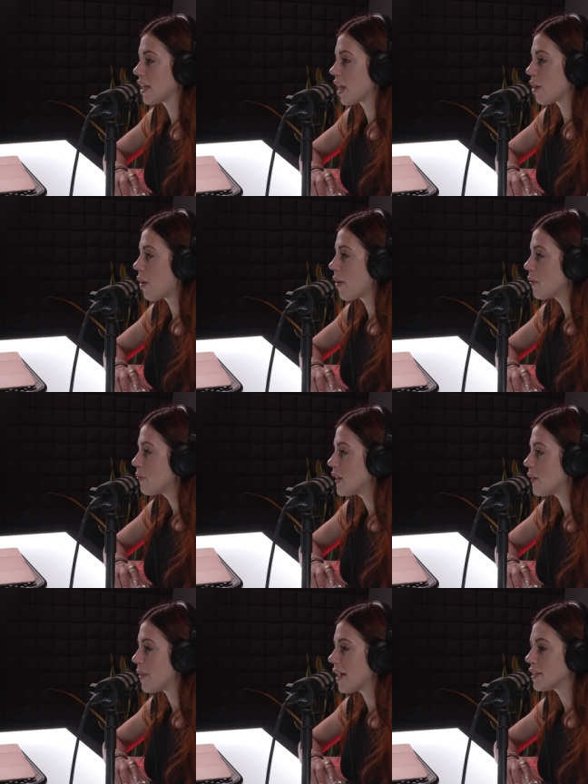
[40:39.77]
Like, what would be the
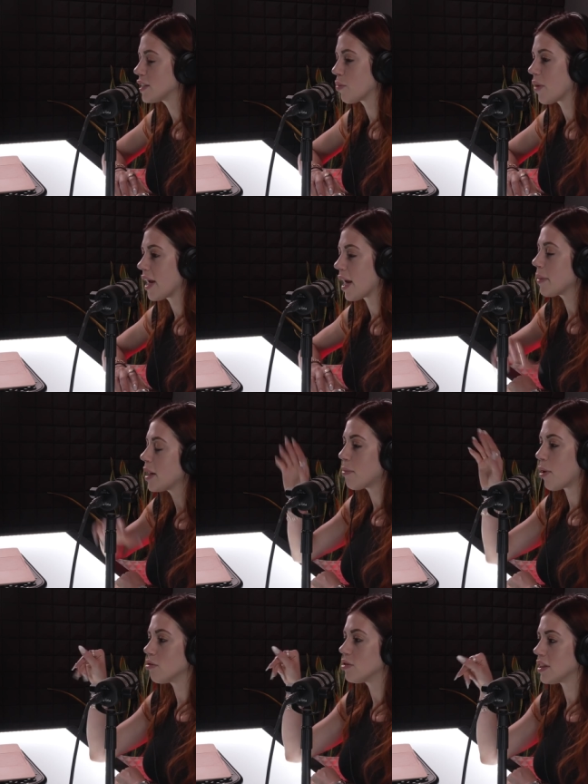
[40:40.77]
best way? I'm going to
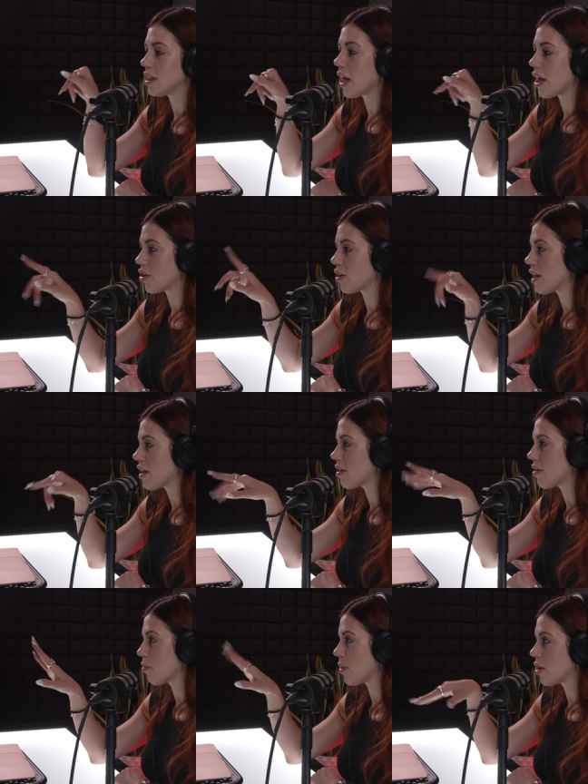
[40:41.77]
post it underneath
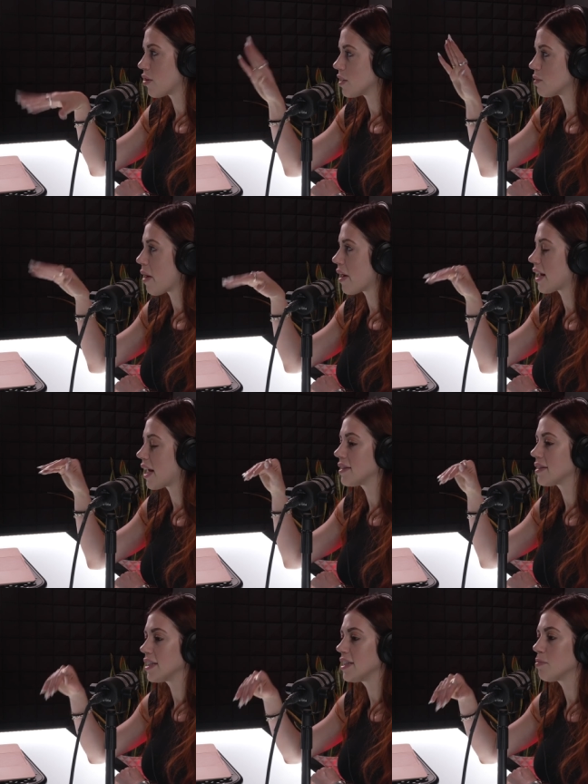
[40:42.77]
where this
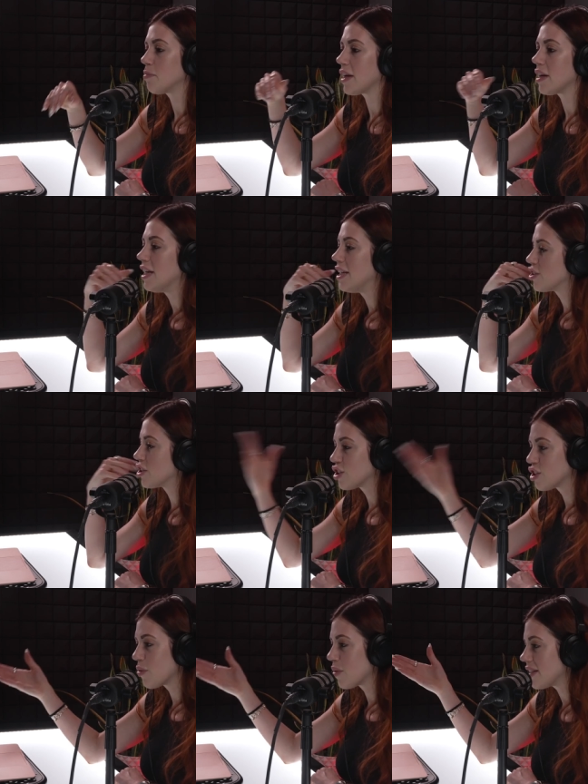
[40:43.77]
podcast is, but just
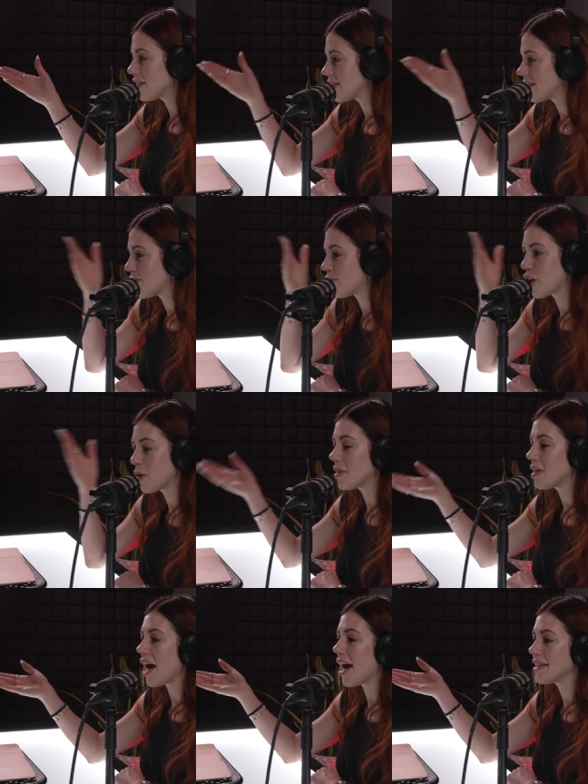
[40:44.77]
so it's
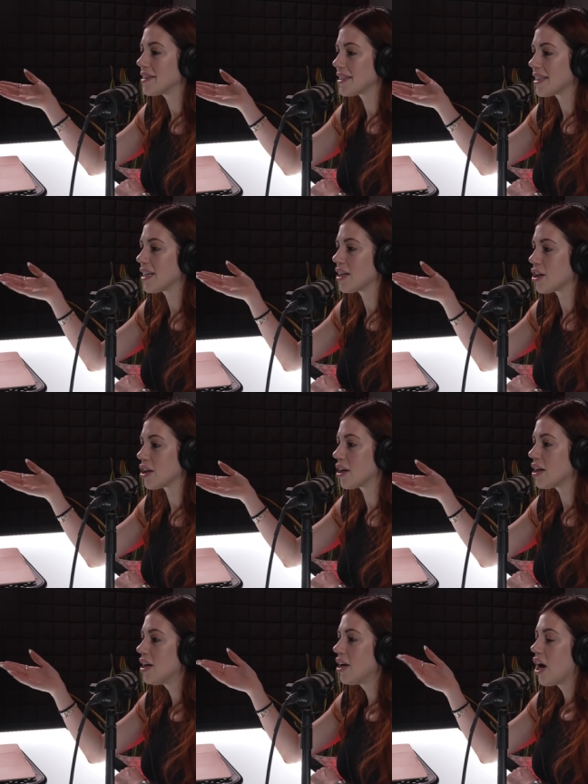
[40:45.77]
verbalized here,
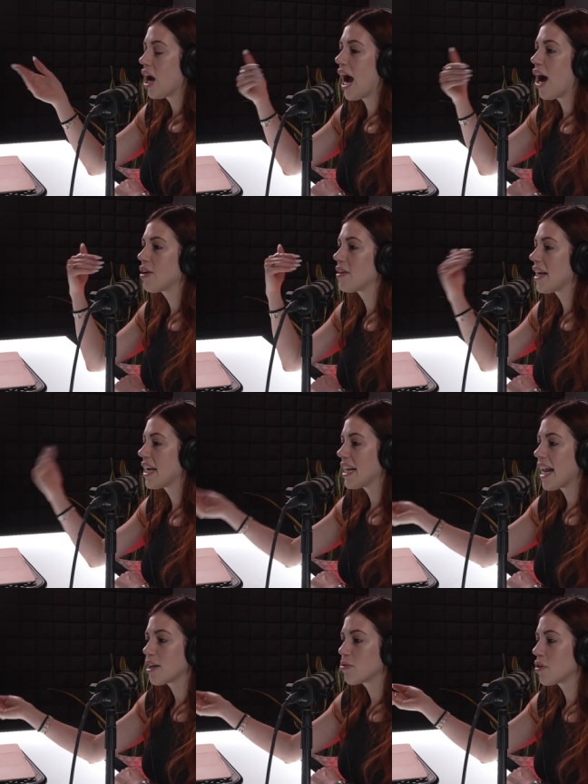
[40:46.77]
how can they
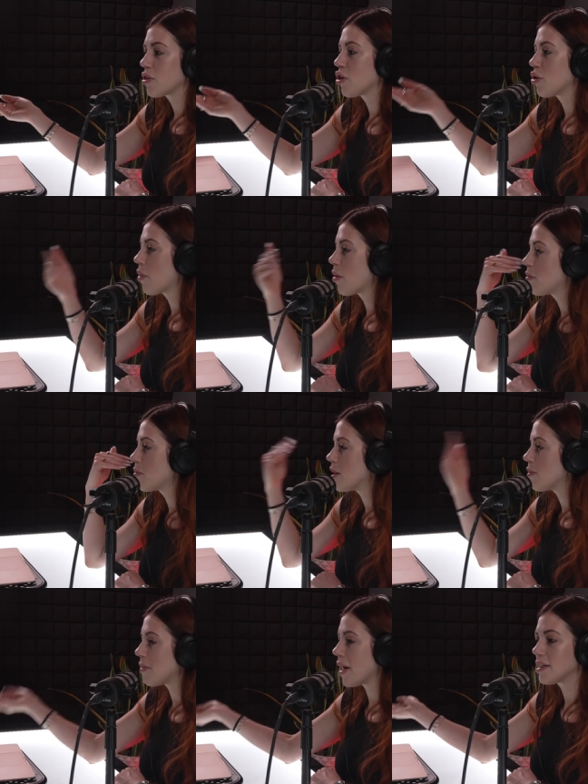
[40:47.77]
connect with you? What would be the
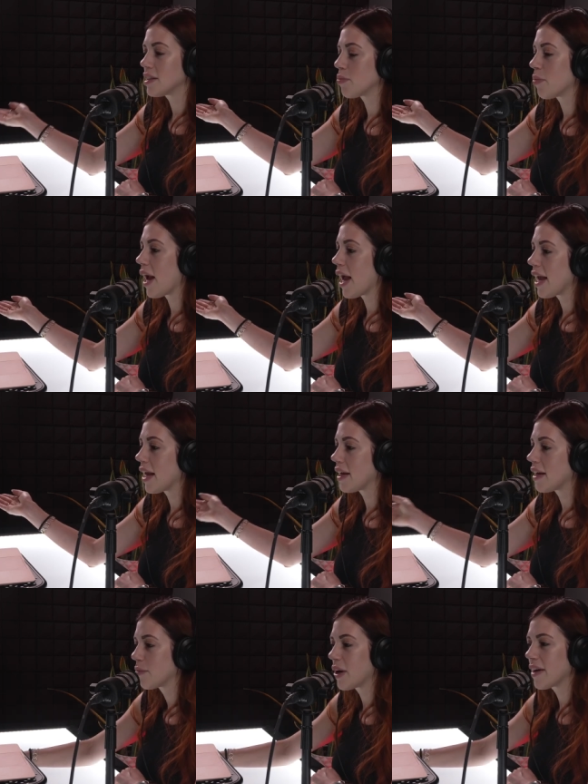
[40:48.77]
best
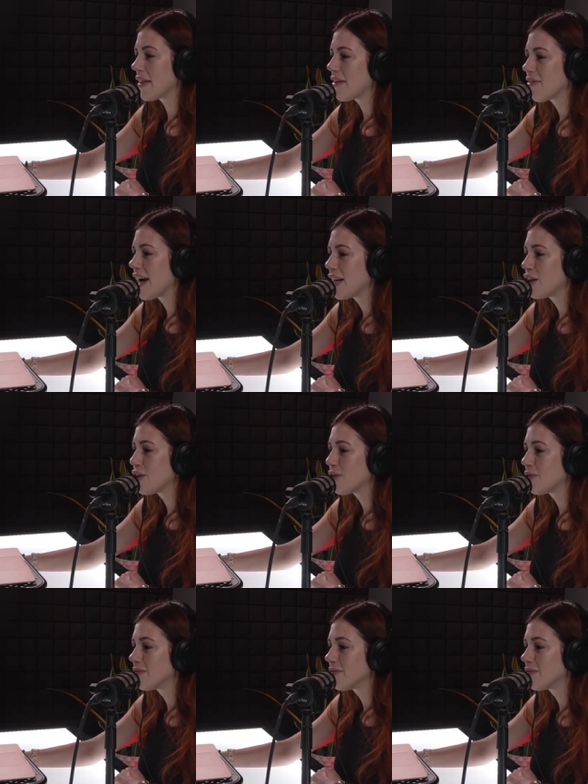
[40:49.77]
way? Where can they find you?